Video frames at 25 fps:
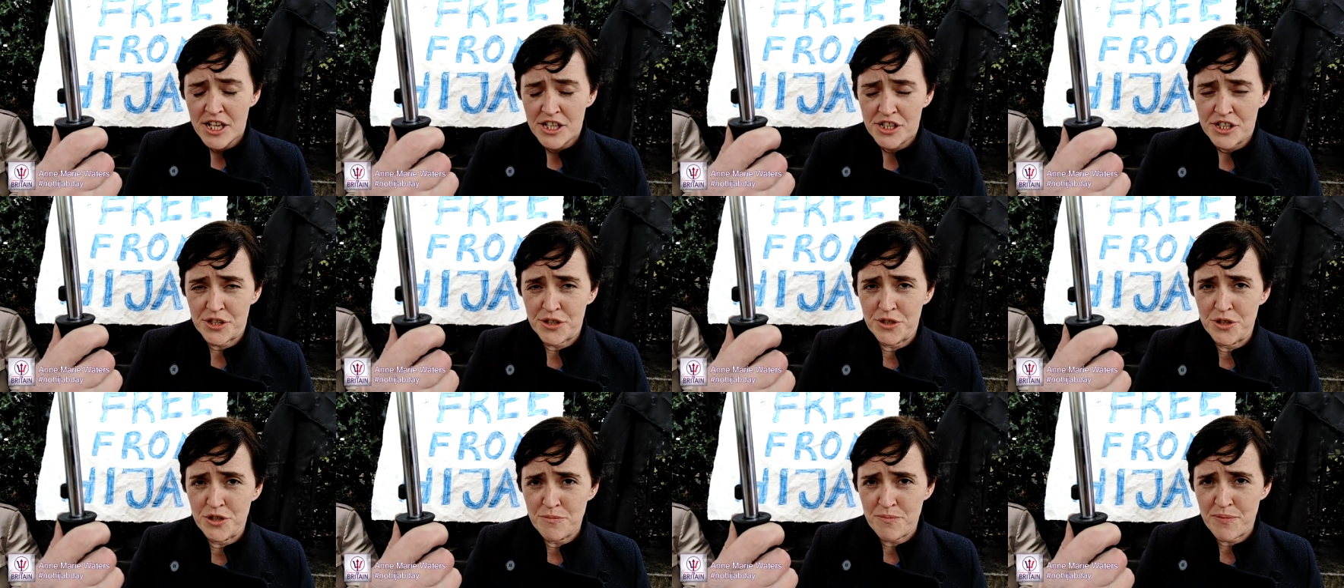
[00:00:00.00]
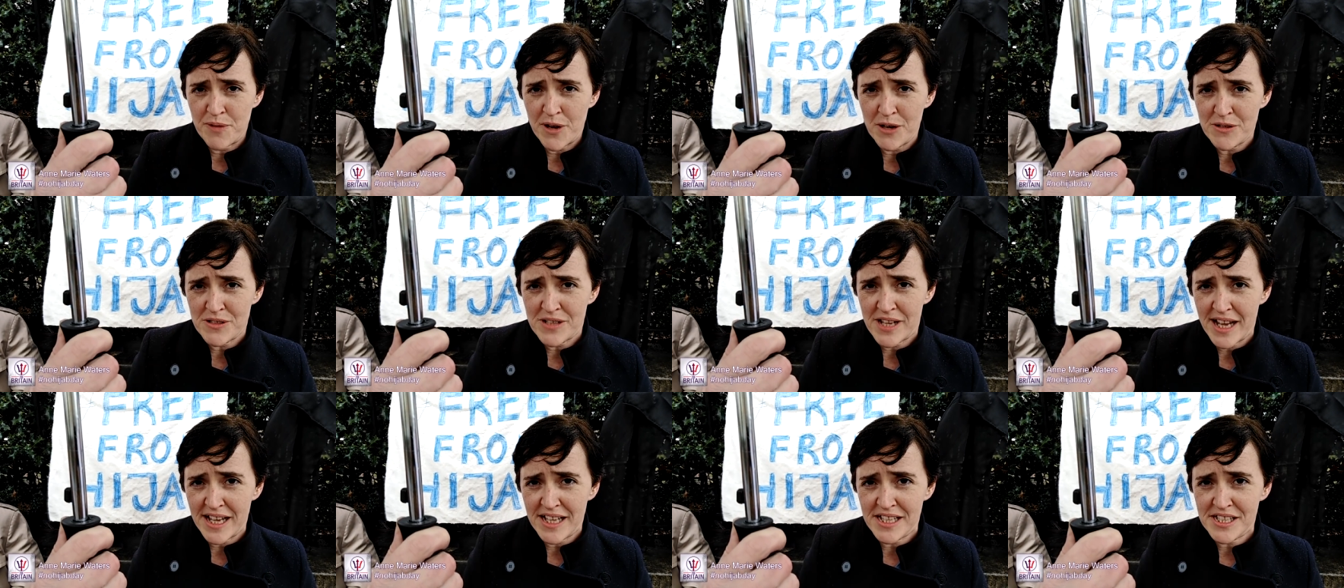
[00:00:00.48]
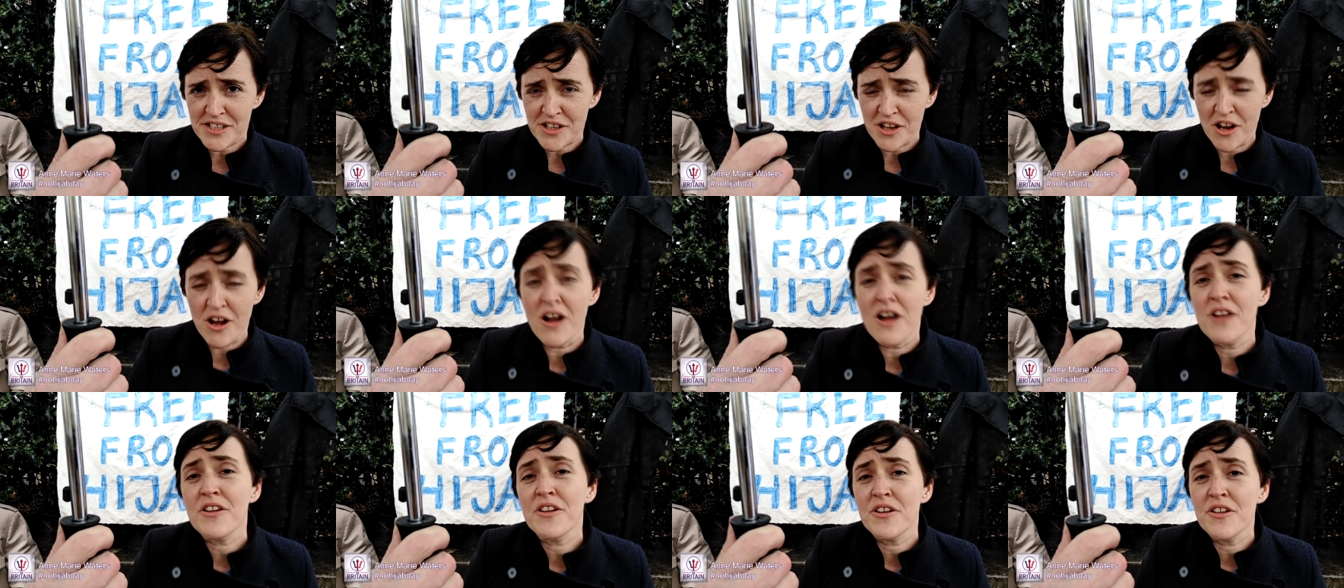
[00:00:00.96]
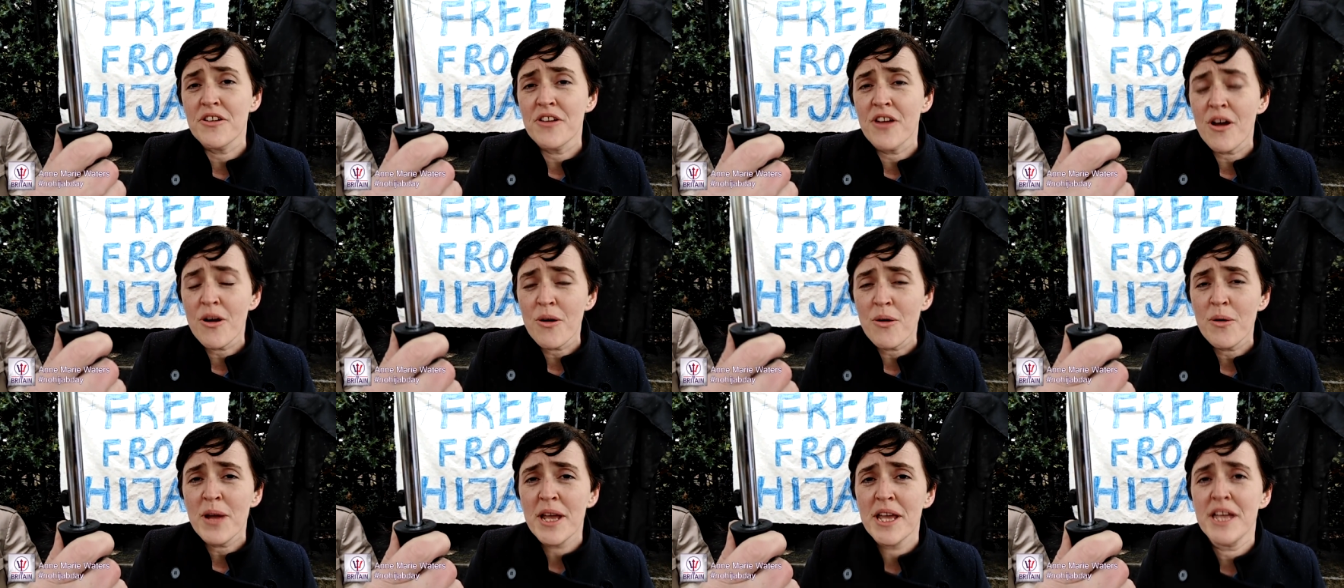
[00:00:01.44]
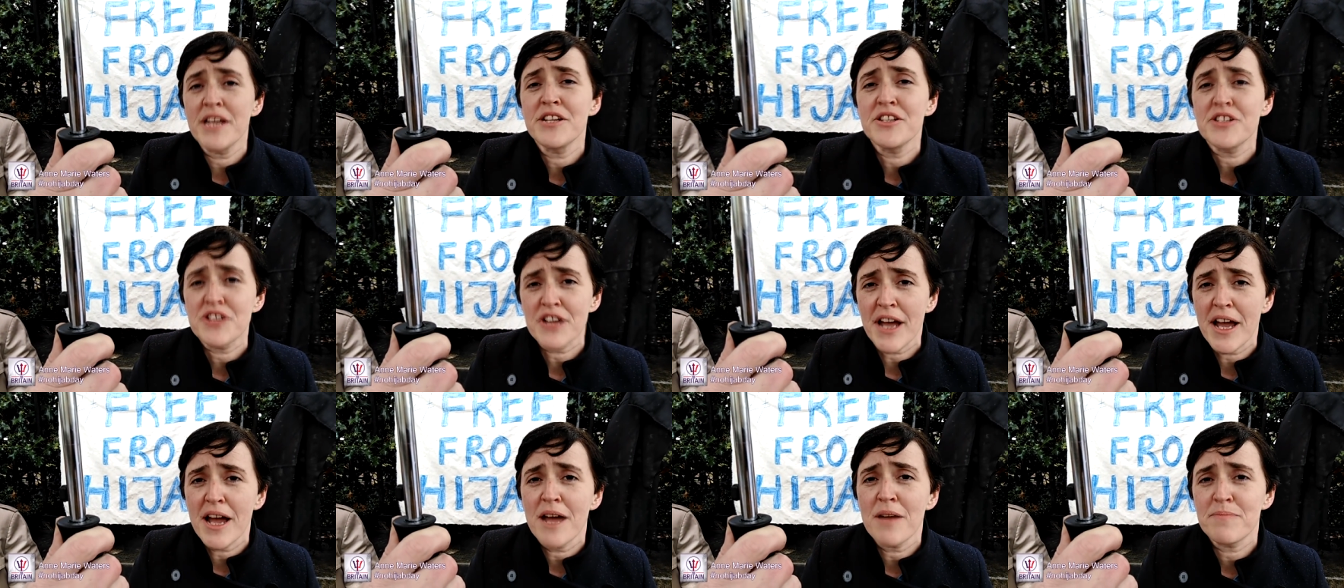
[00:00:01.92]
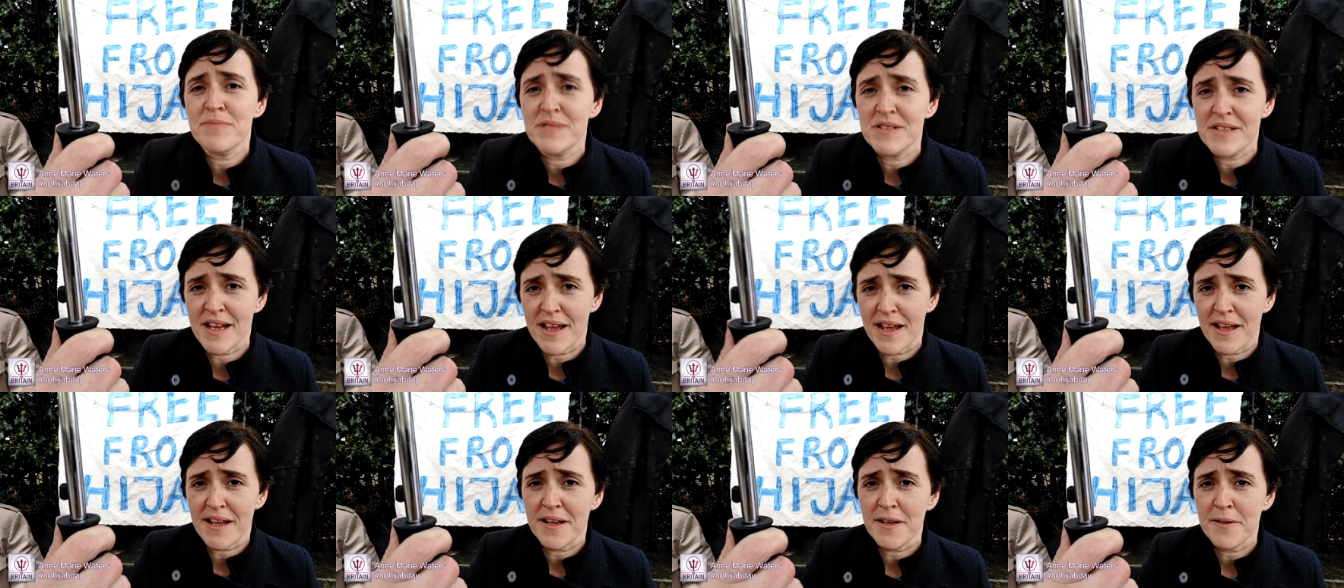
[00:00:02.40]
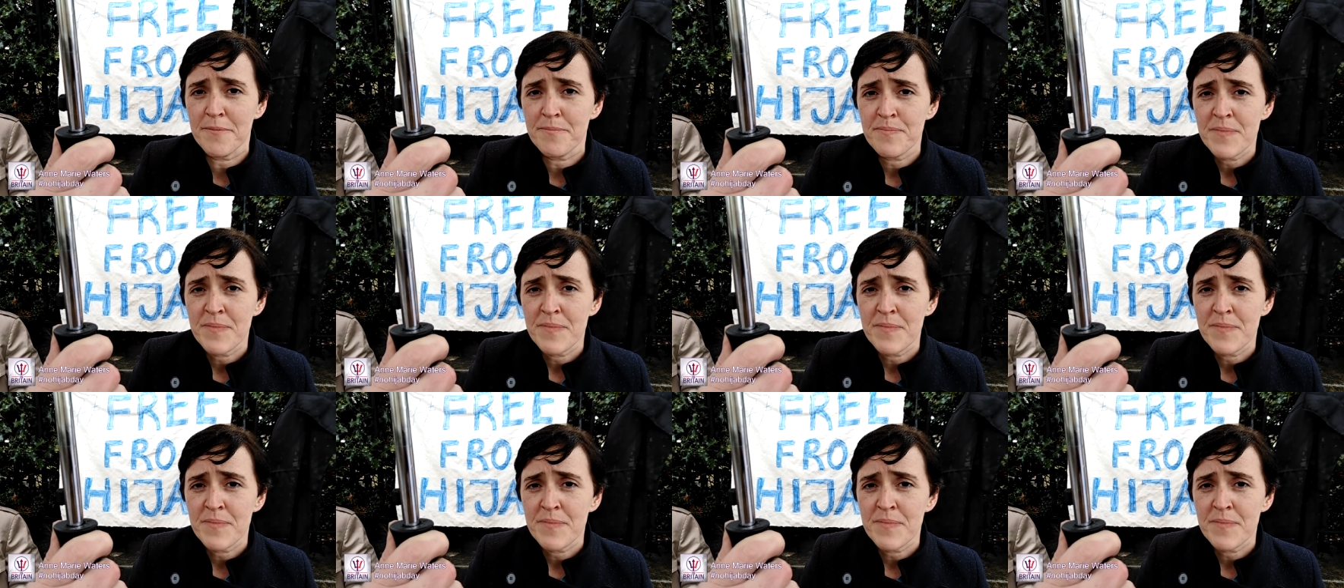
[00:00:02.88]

to protest on No Hijab Day.